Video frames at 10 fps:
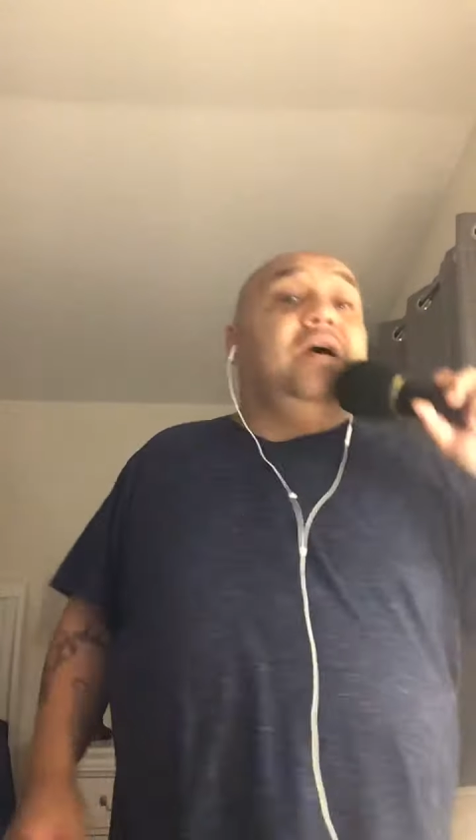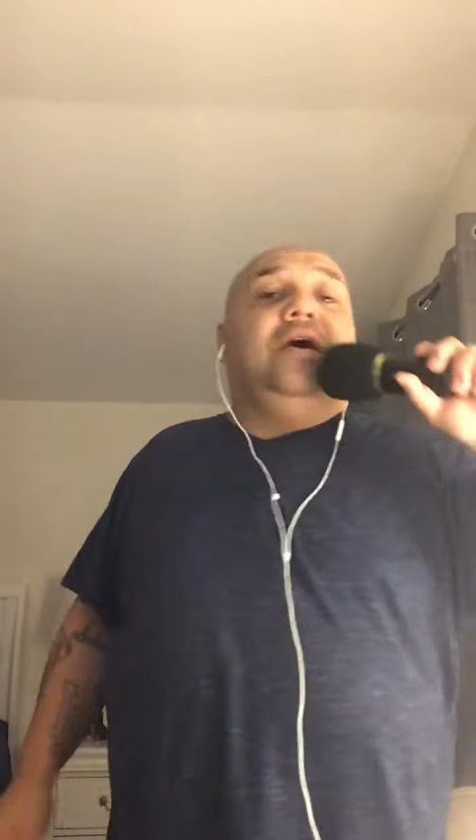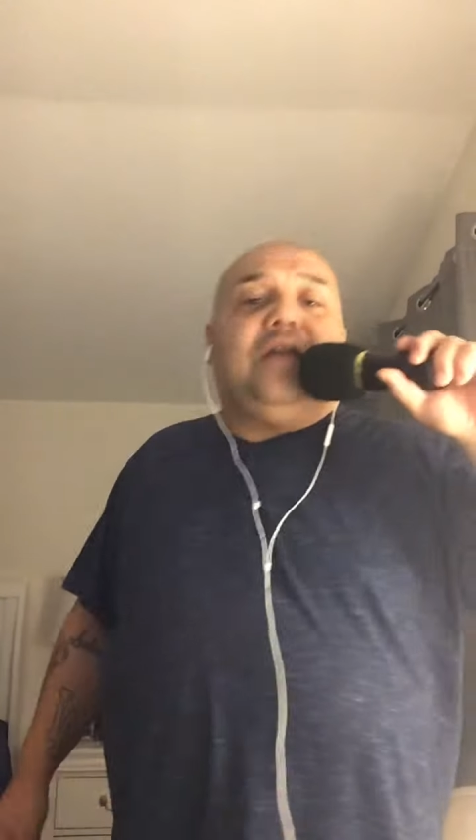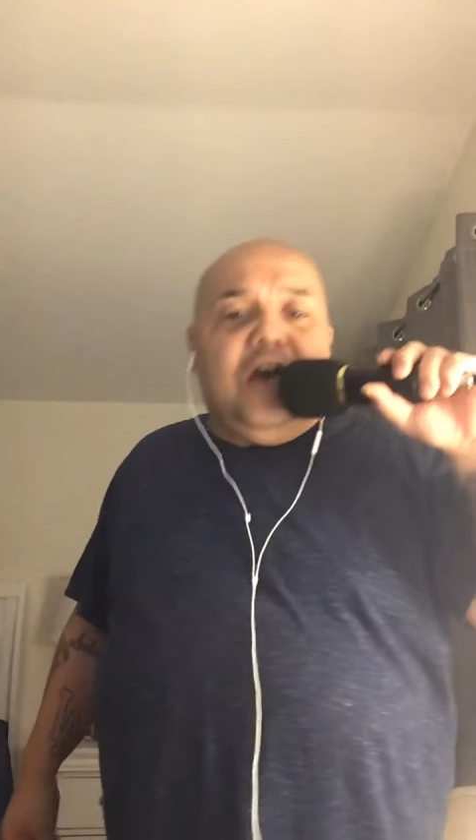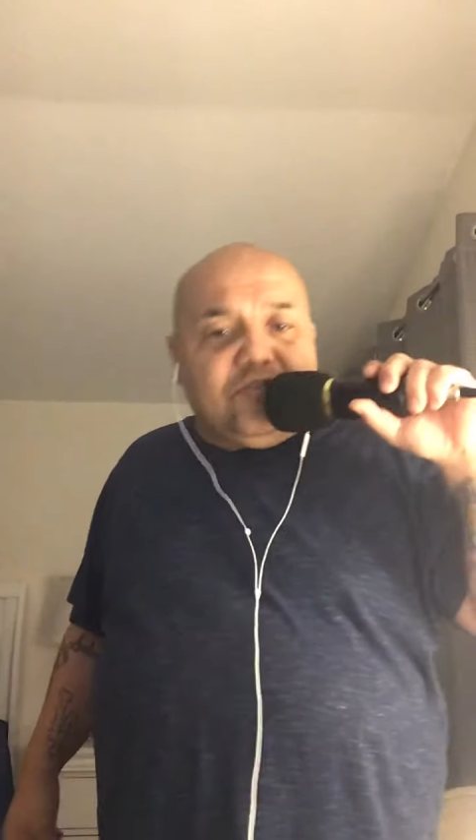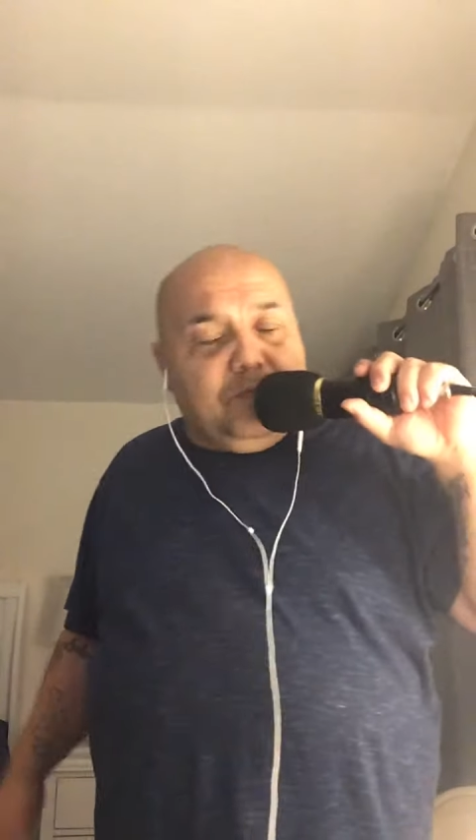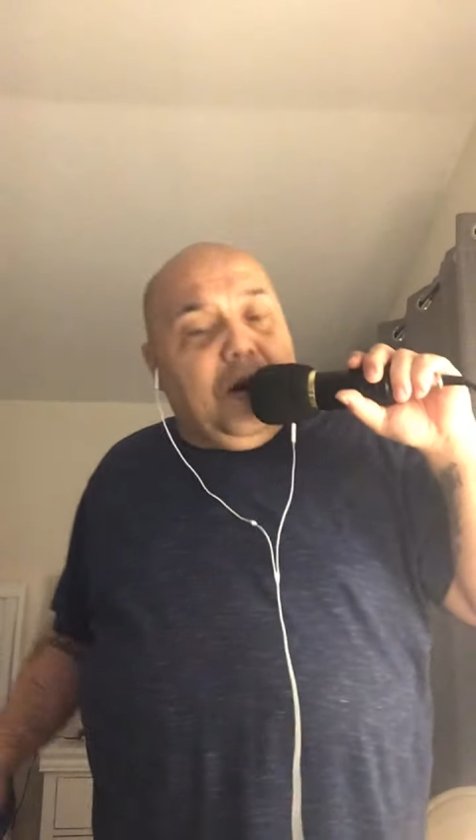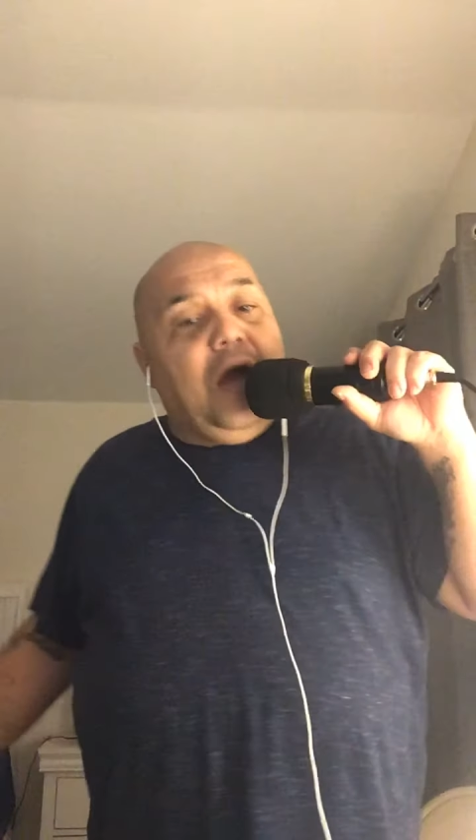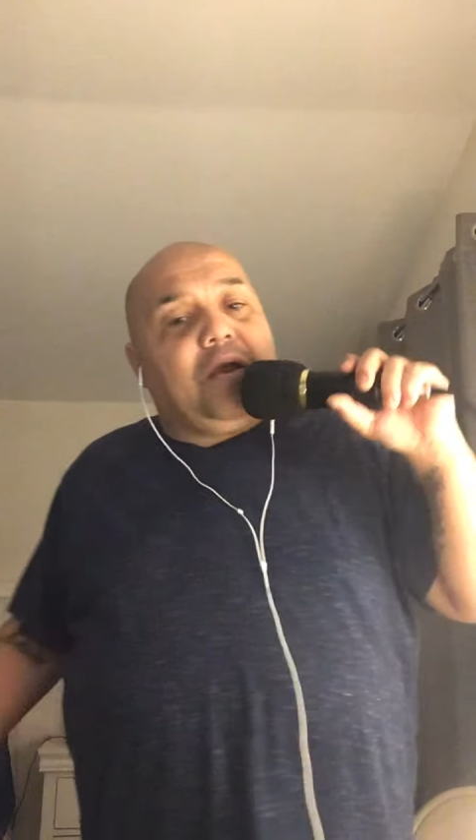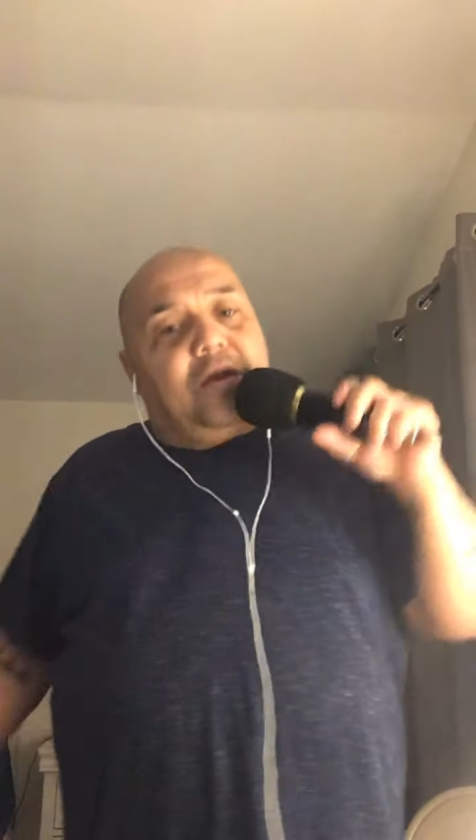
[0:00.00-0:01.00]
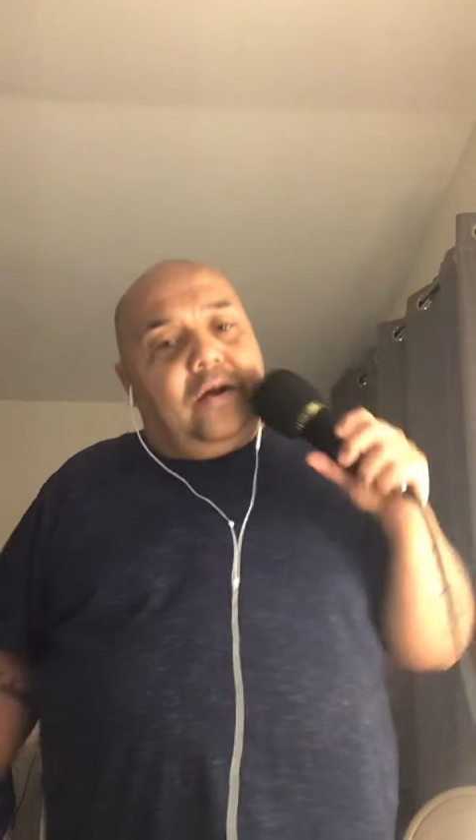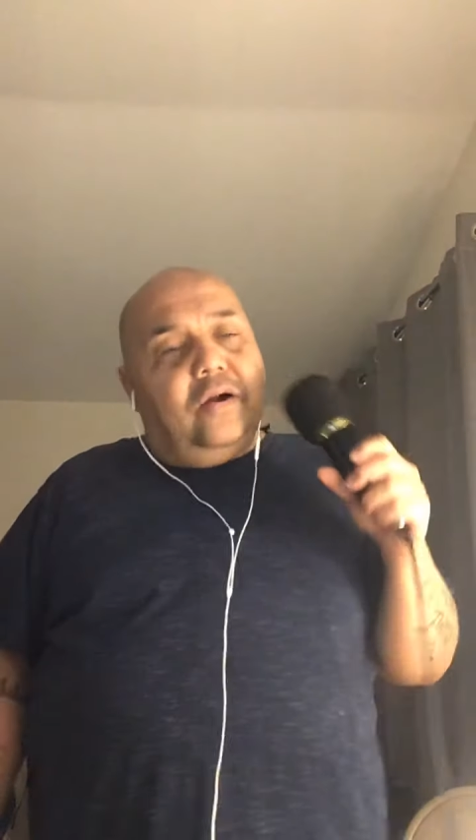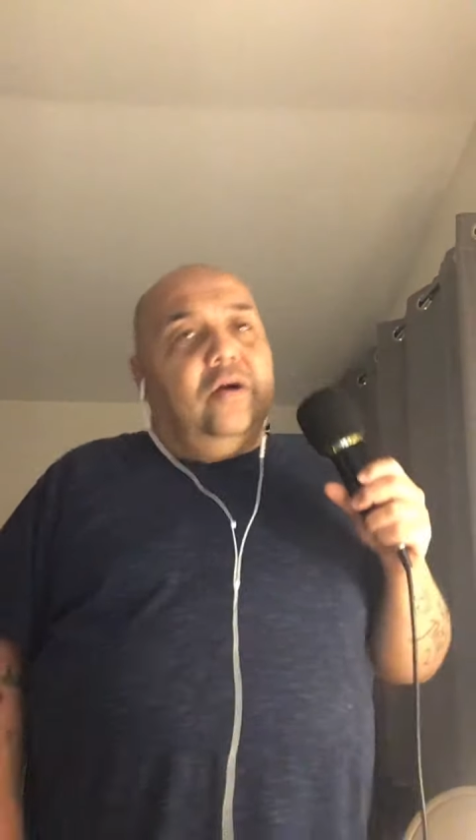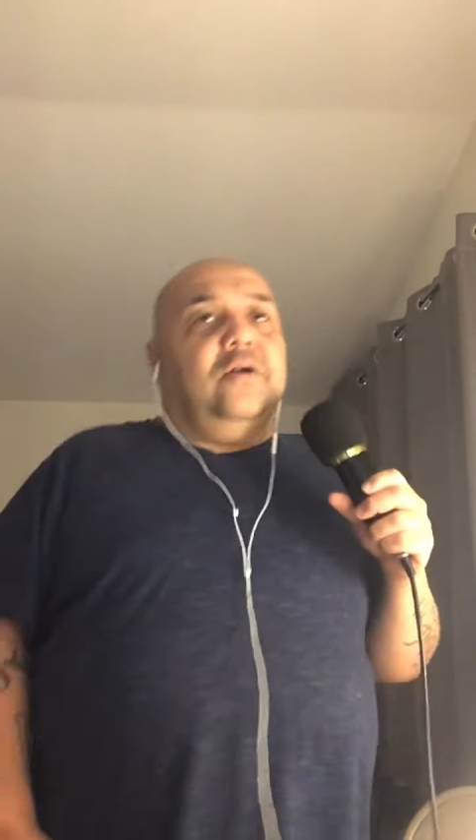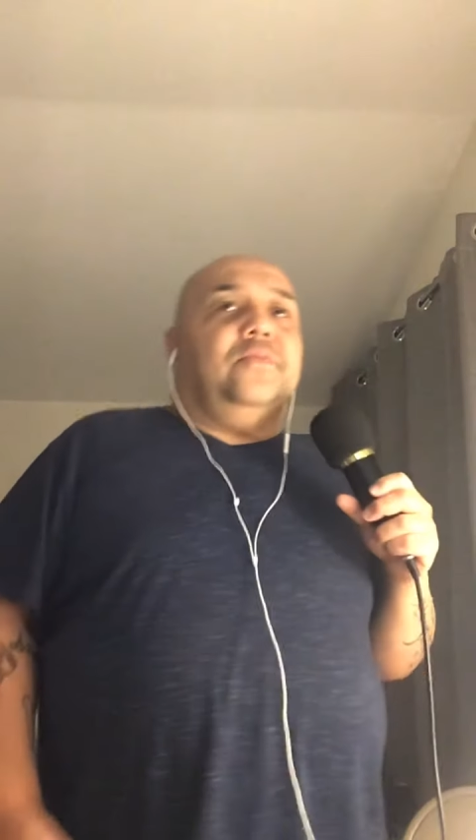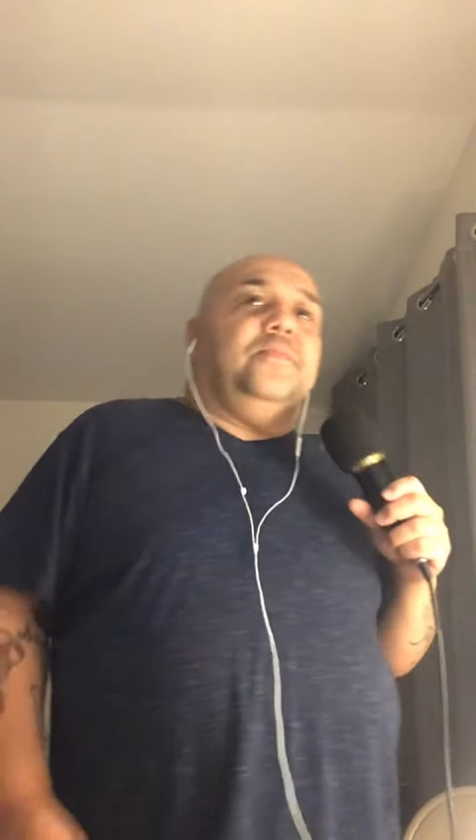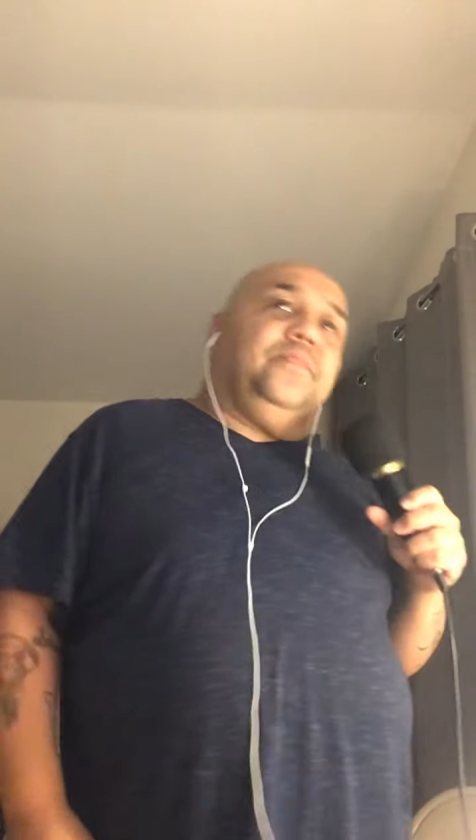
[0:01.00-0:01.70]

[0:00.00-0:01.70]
That's my girl.